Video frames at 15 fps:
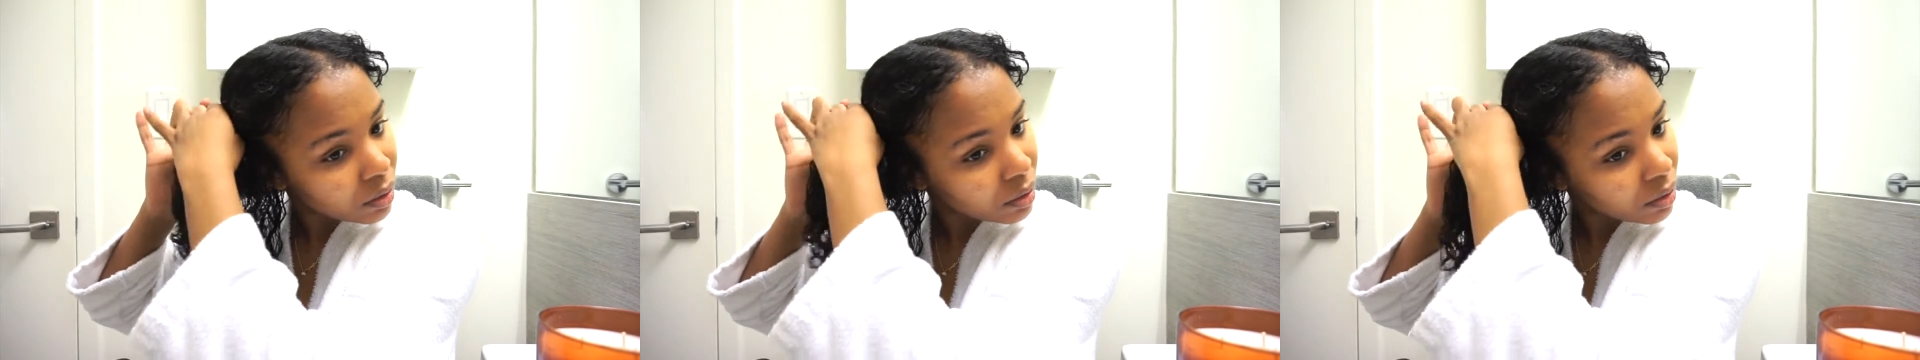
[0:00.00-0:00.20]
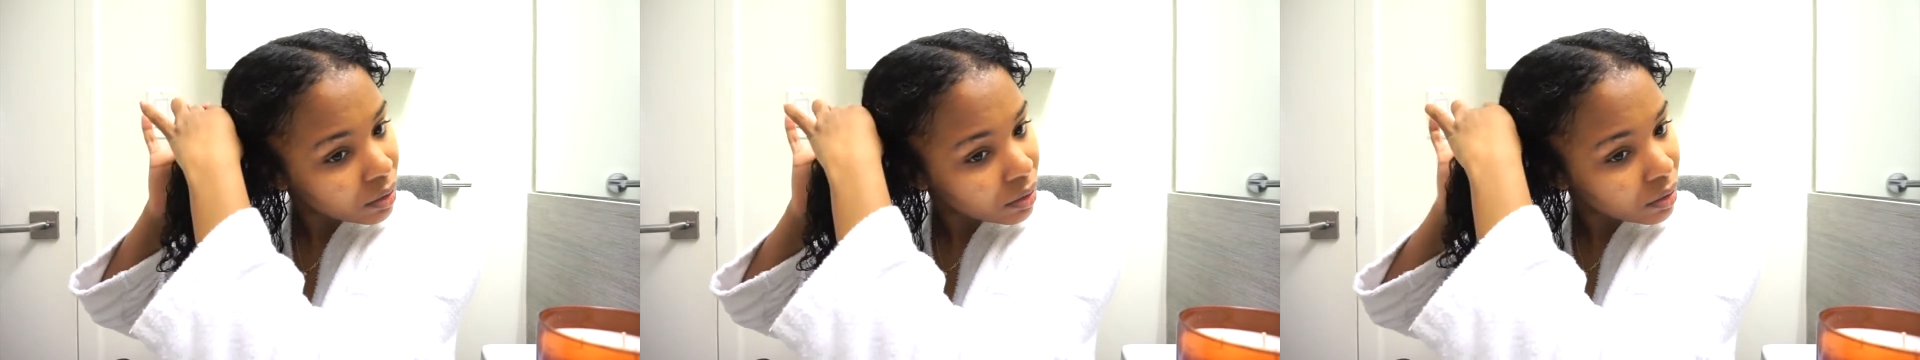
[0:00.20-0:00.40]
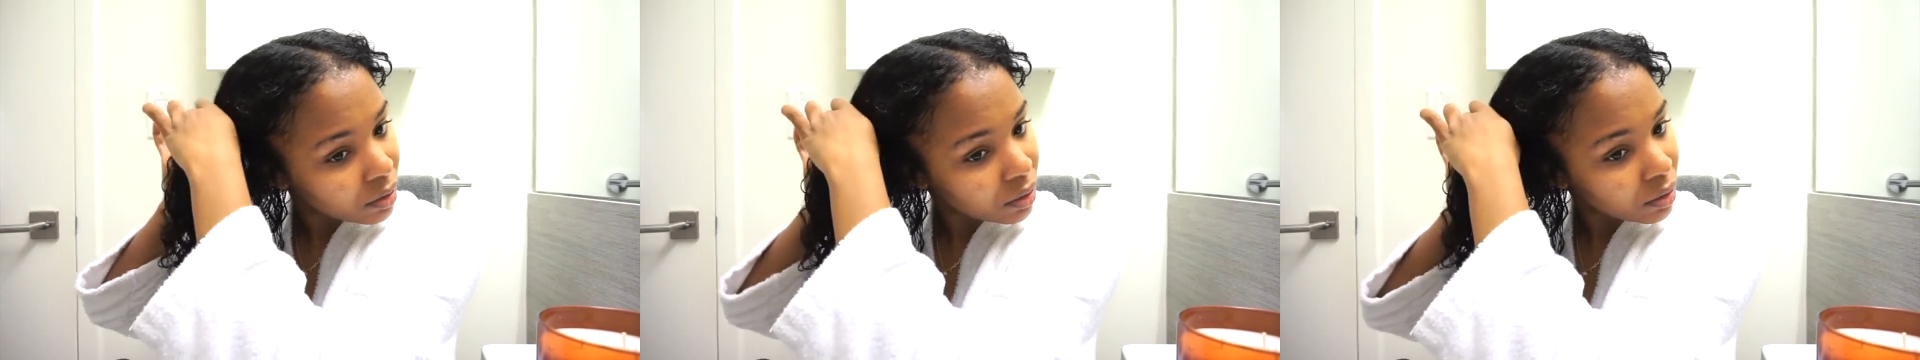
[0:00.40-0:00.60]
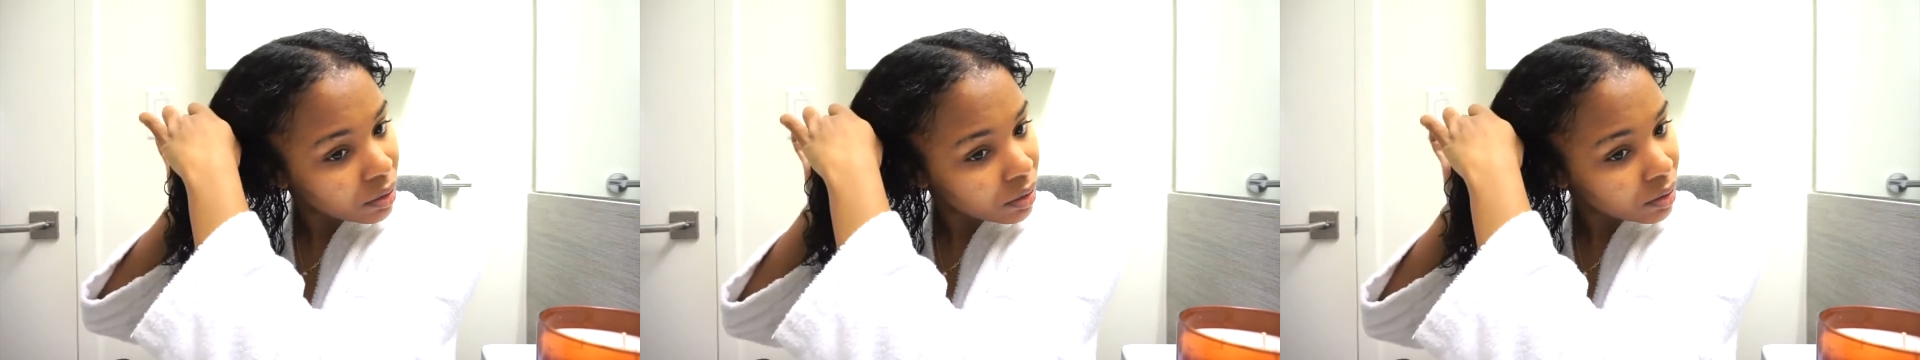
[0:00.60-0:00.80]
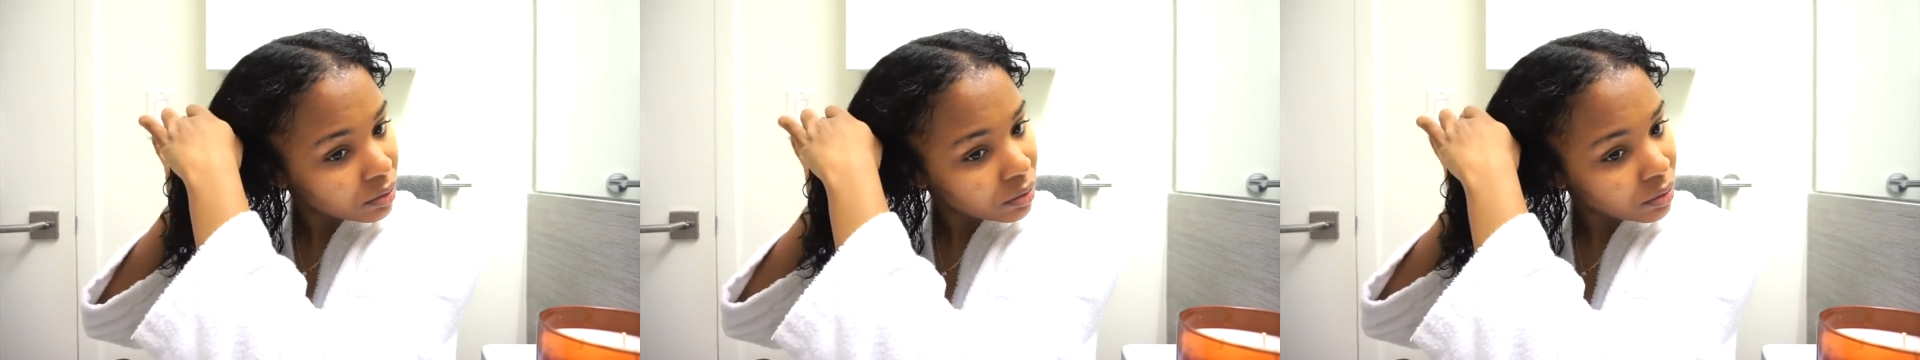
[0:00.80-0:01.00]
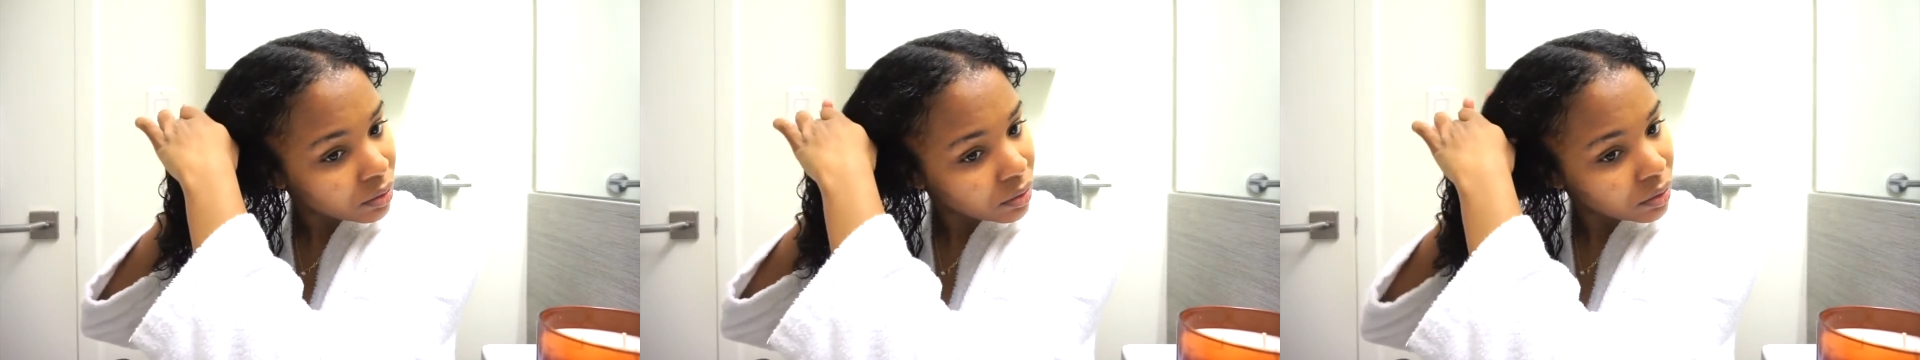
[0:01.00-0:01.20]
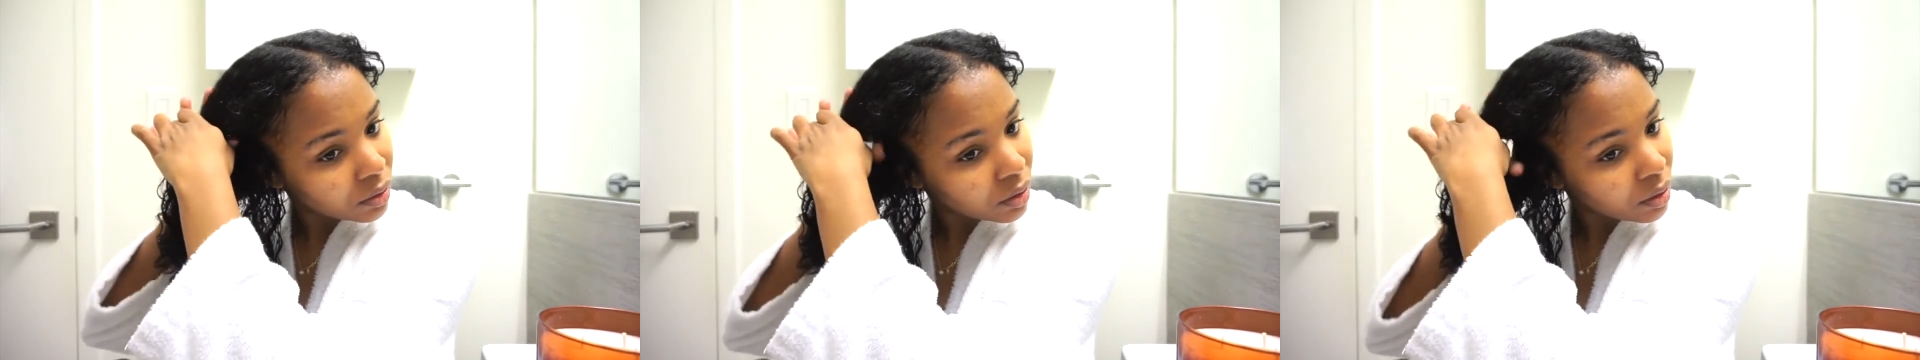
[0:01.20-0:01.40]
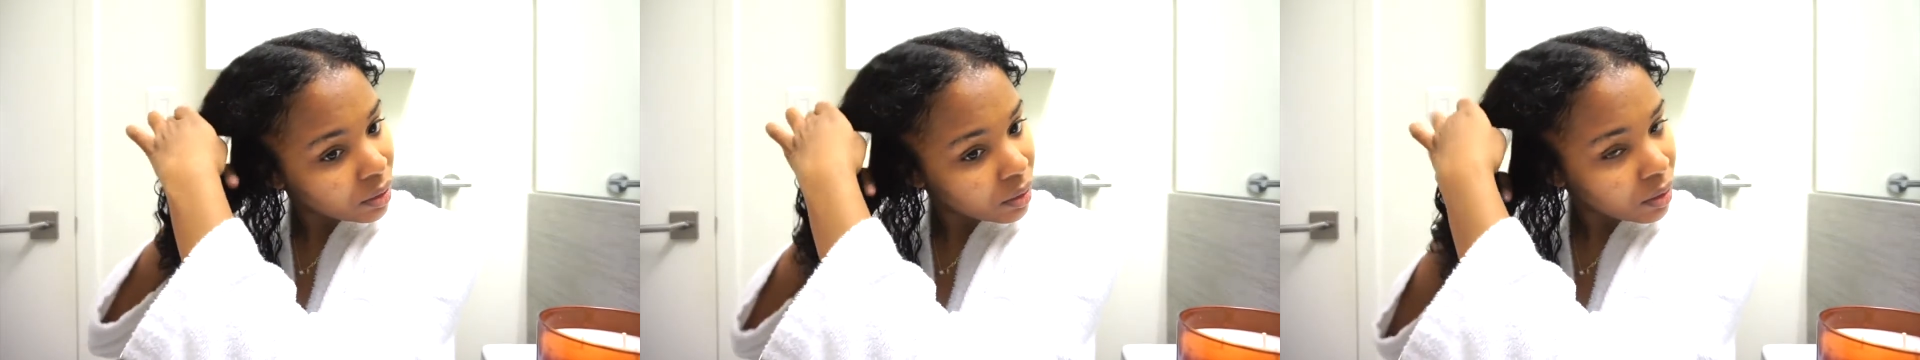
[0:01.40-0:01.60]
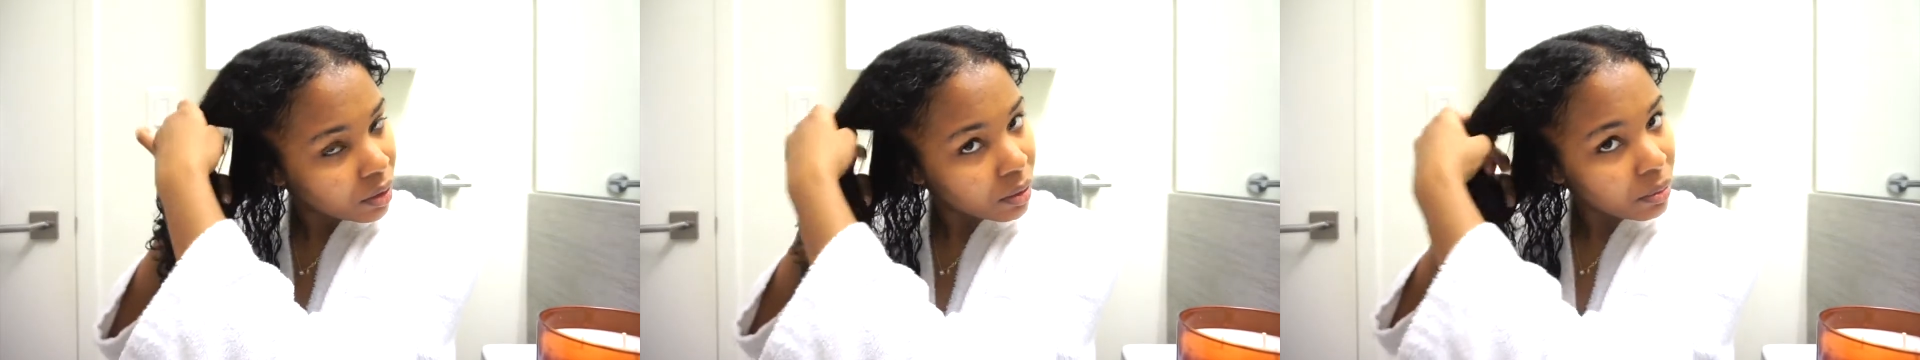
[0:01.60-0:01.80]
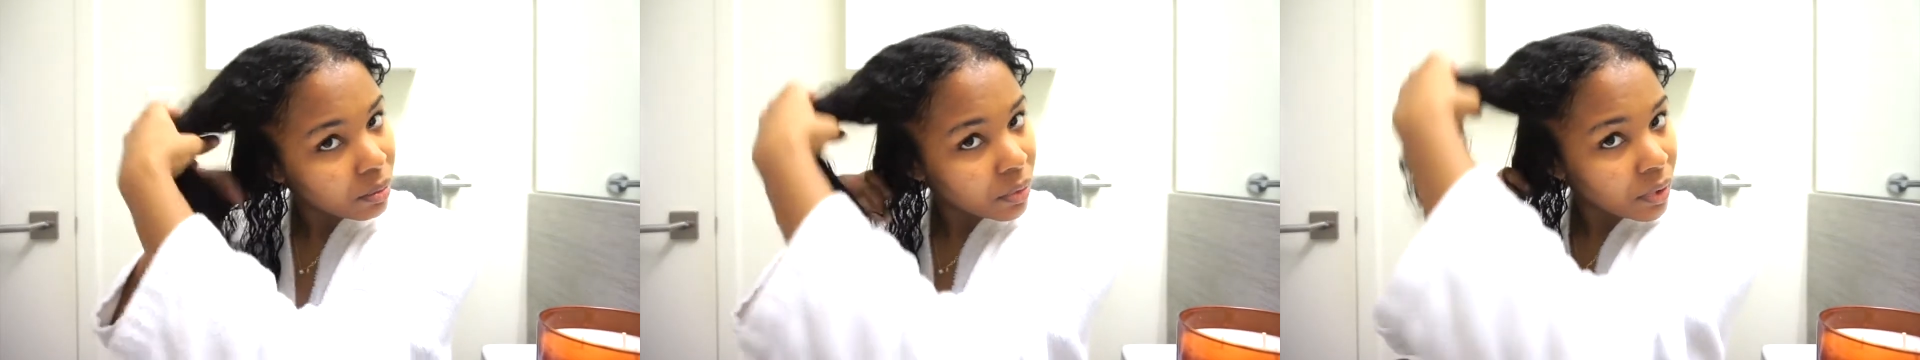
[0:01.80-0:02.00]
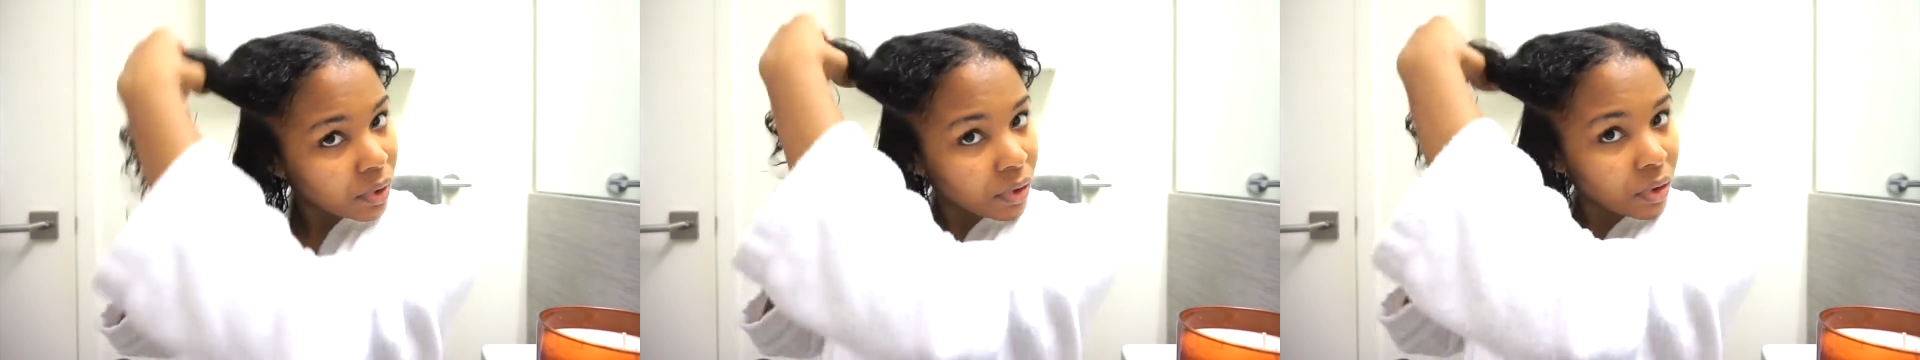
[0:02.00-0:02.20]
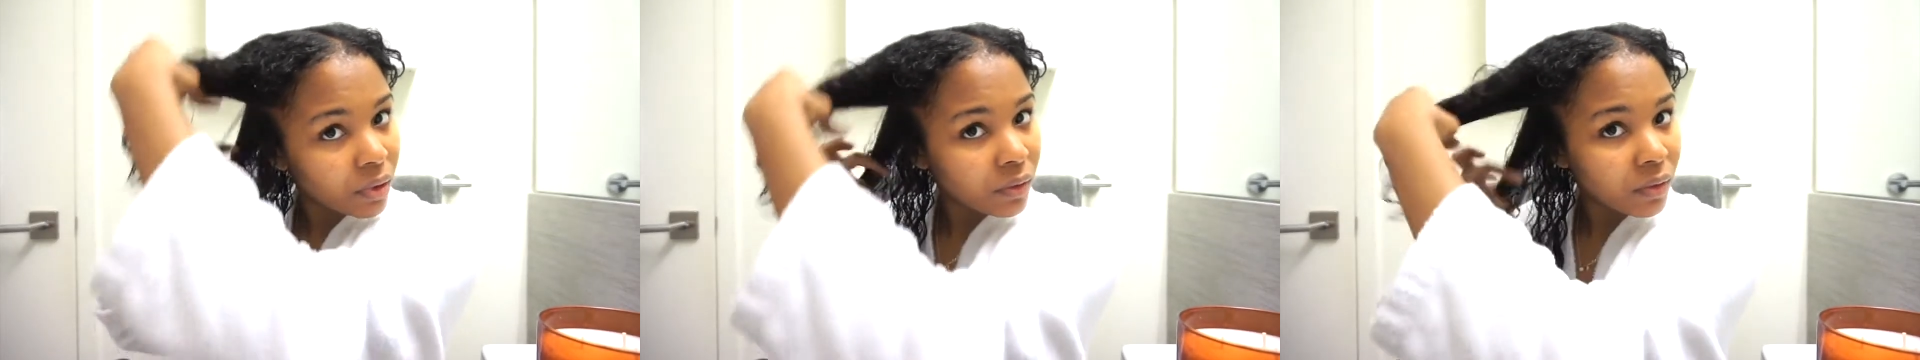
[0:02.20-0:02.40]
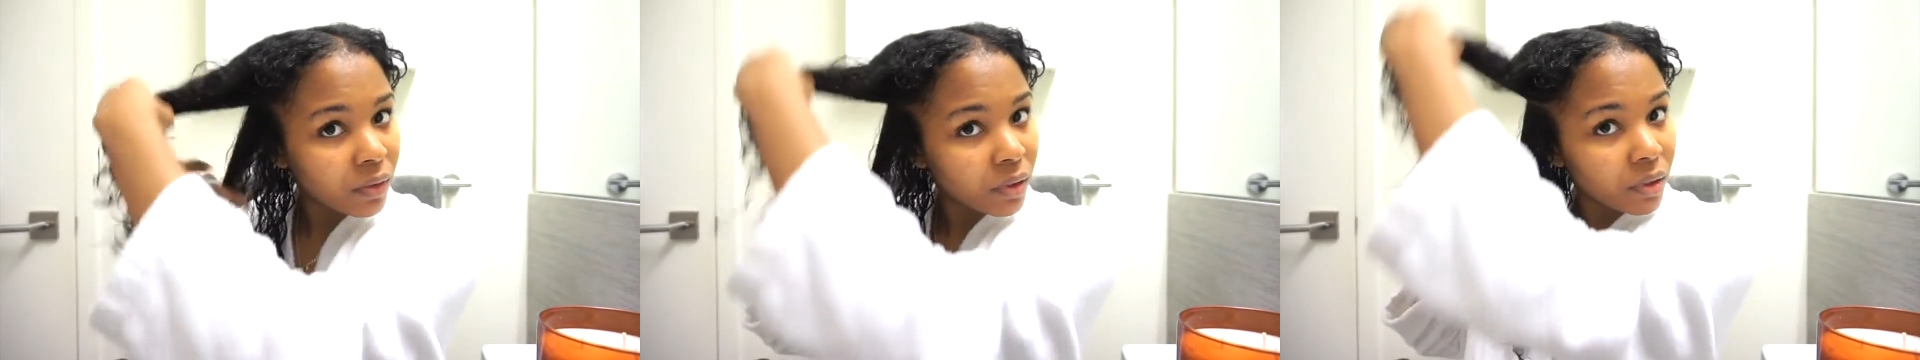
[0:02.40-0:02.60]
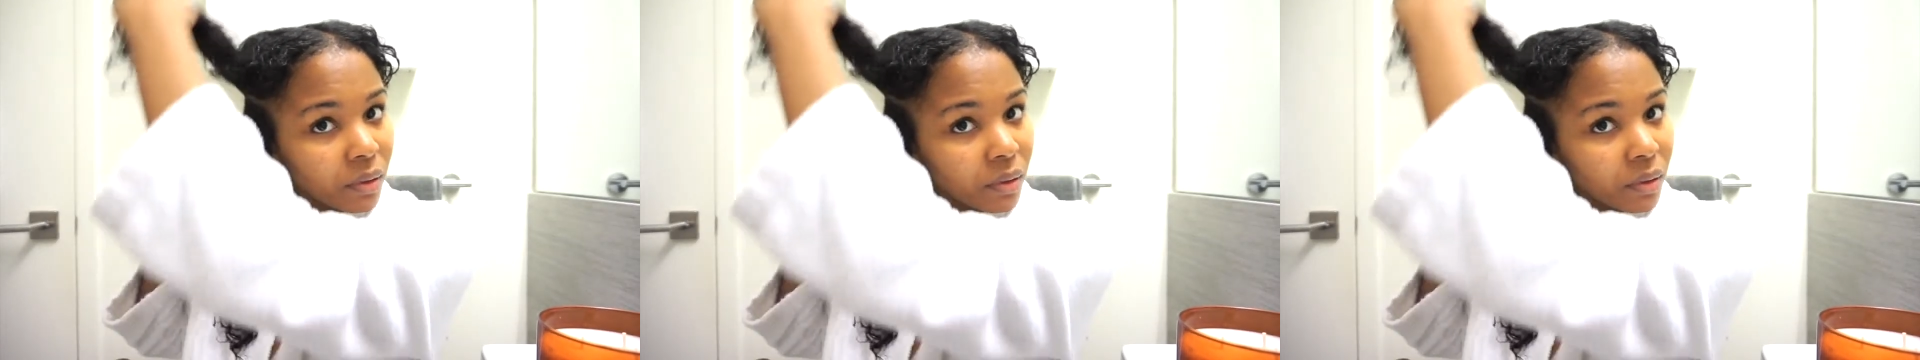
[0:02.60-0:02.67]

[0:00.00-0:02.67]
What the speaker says: I'll be using to enter the hair shaft.